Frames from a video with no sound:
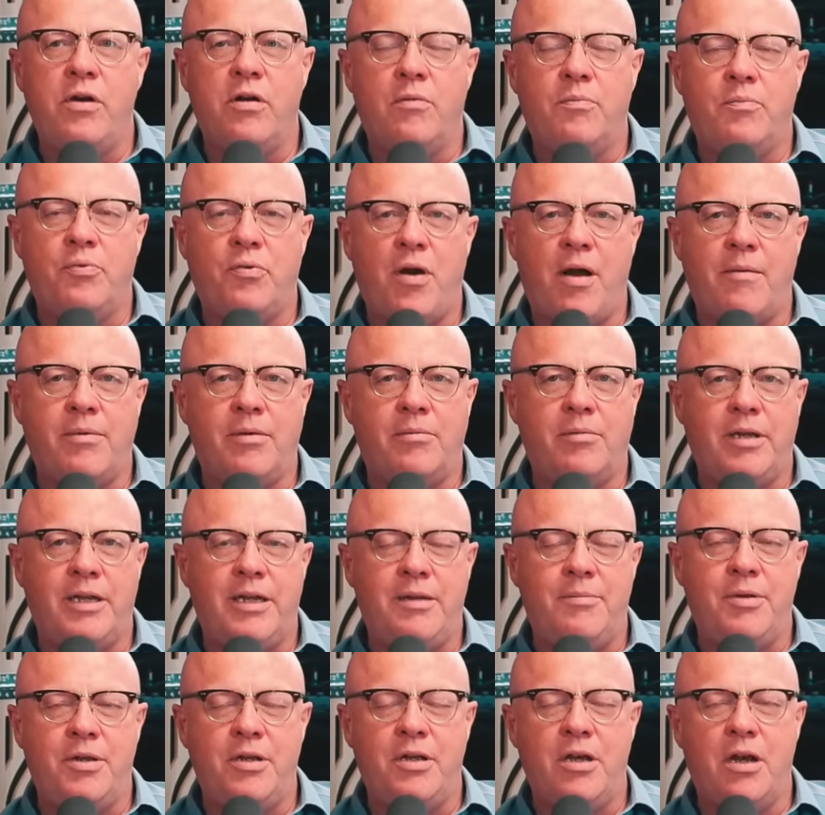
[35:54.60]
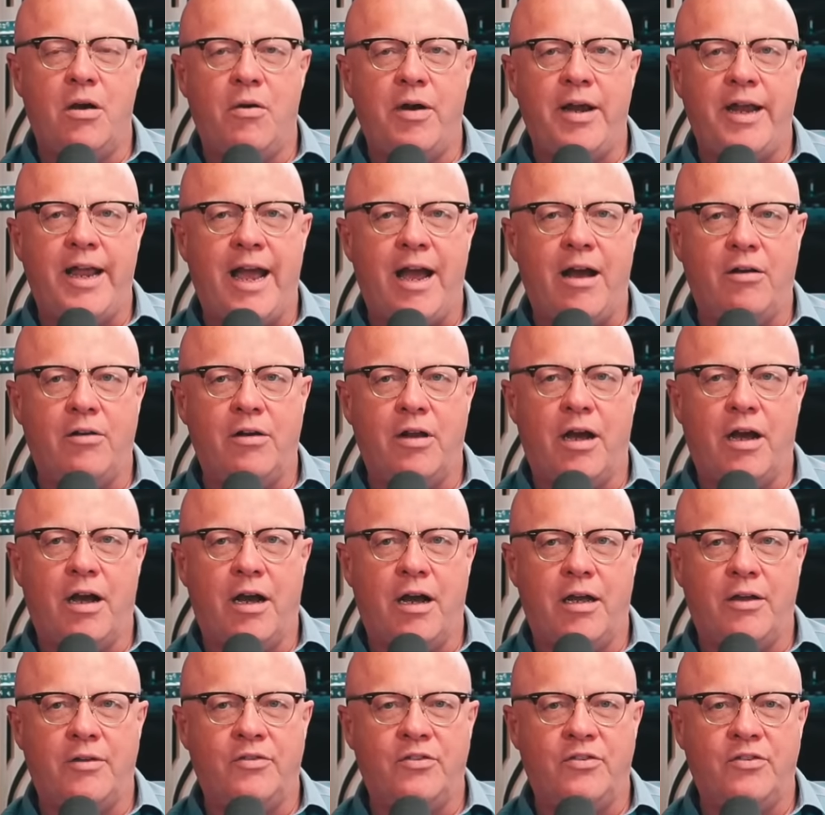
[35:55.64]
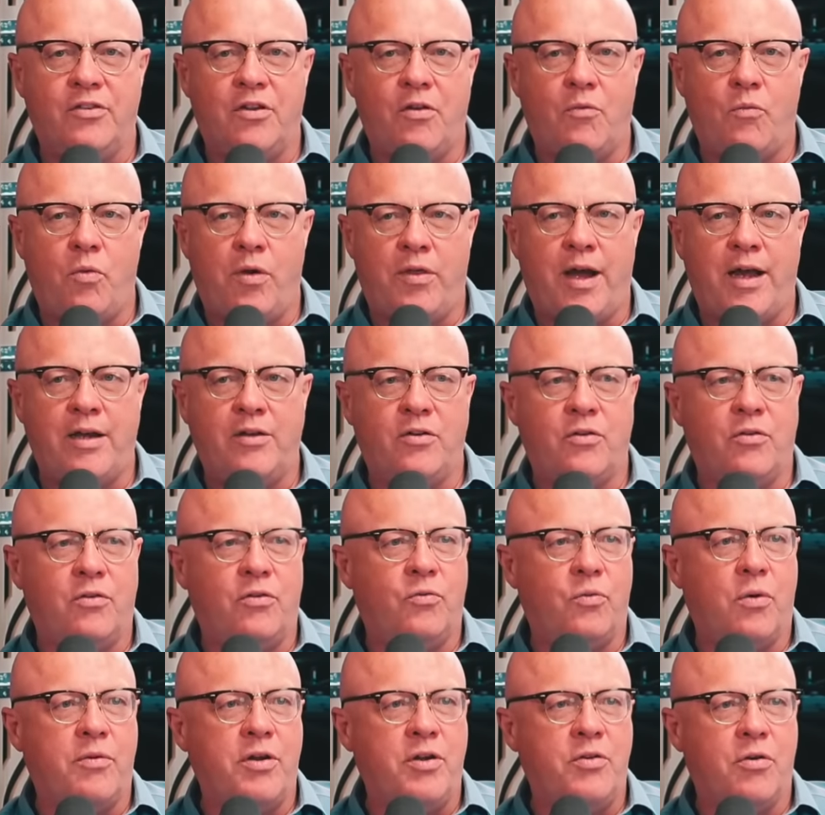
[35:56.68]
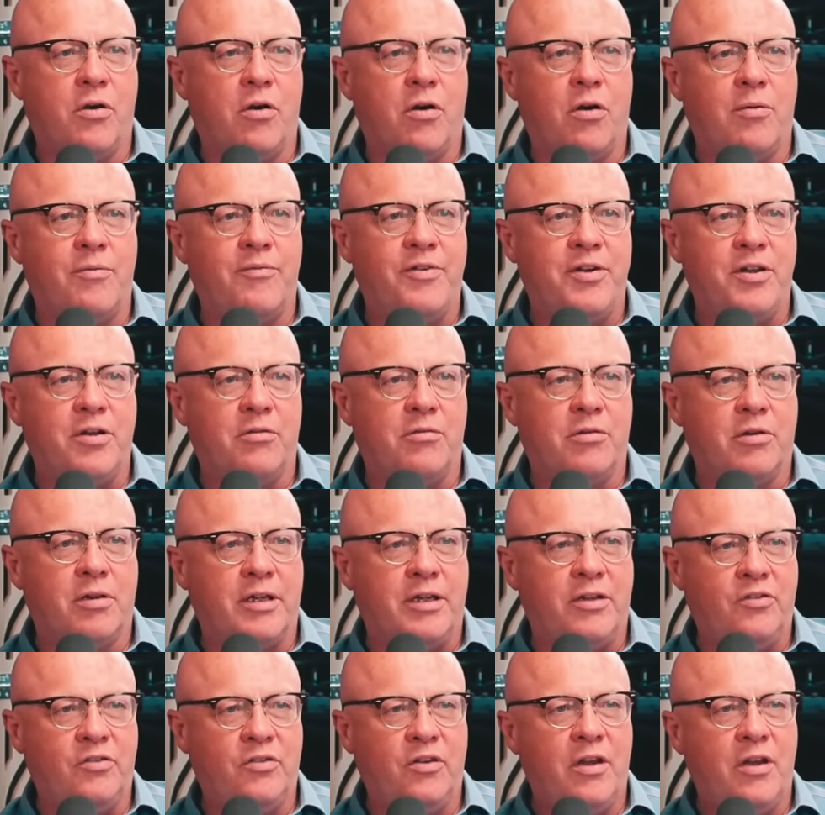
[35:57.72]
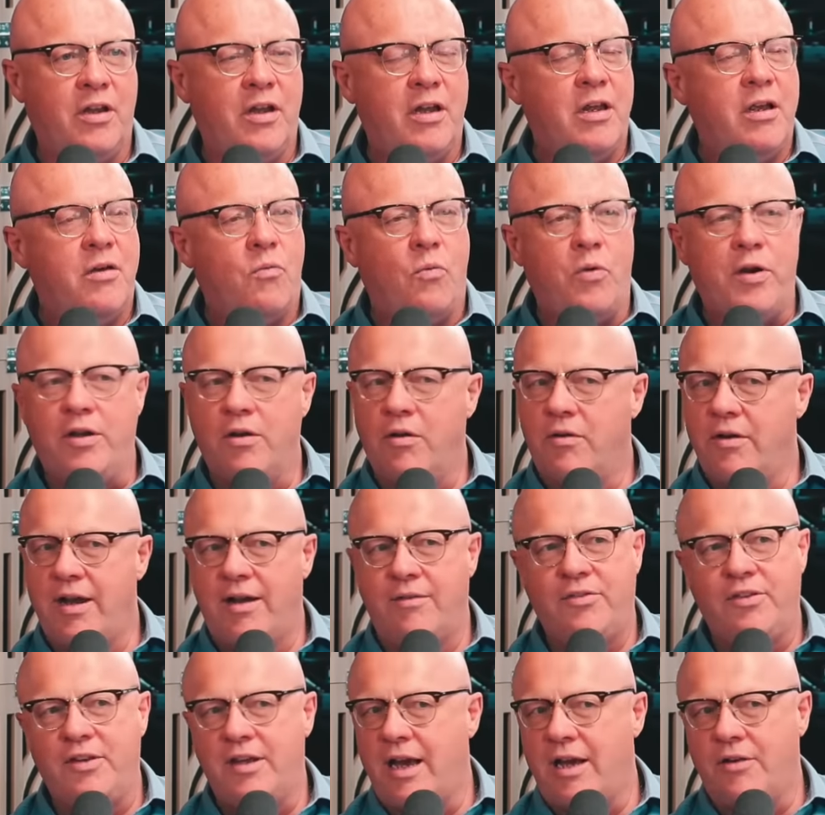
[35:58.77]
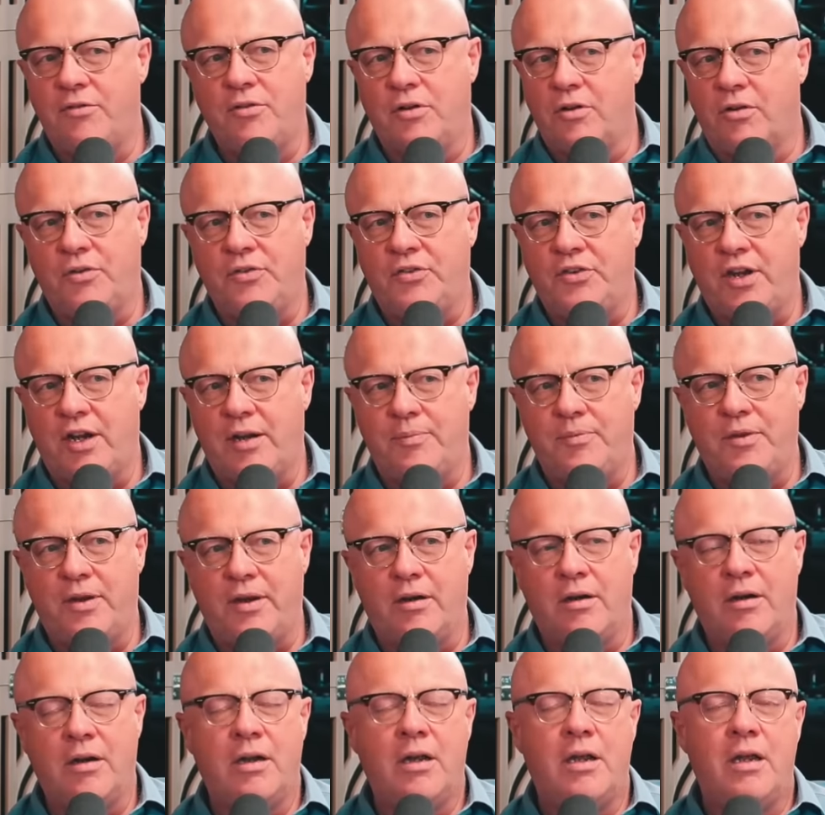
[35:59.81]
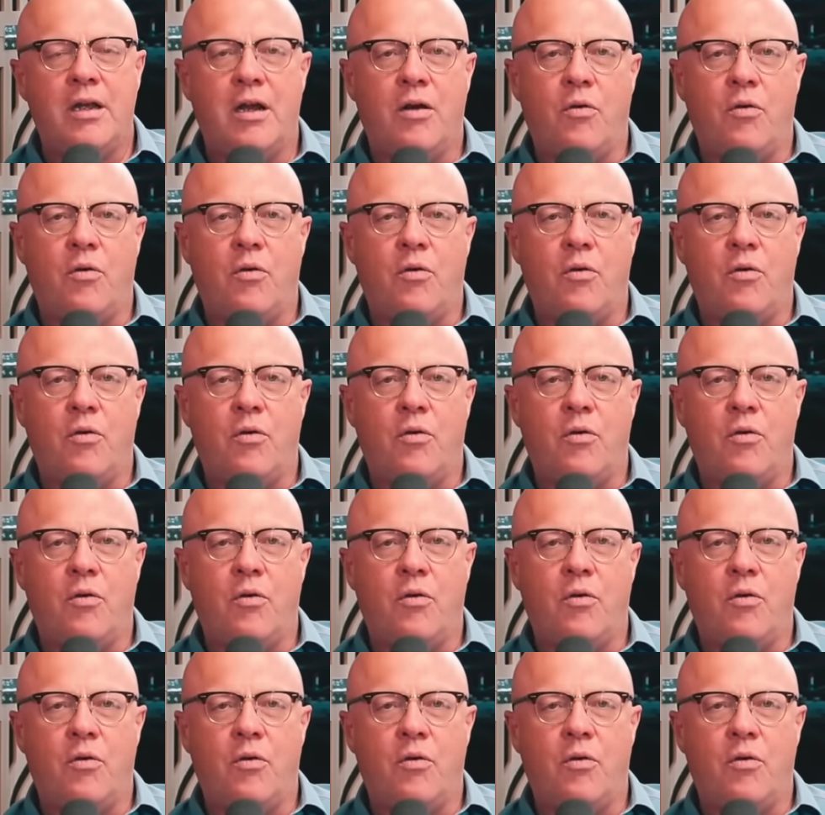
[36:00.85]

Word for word: will probably be going out with iTunes when we do our home video release. We don't have theatrical set up there,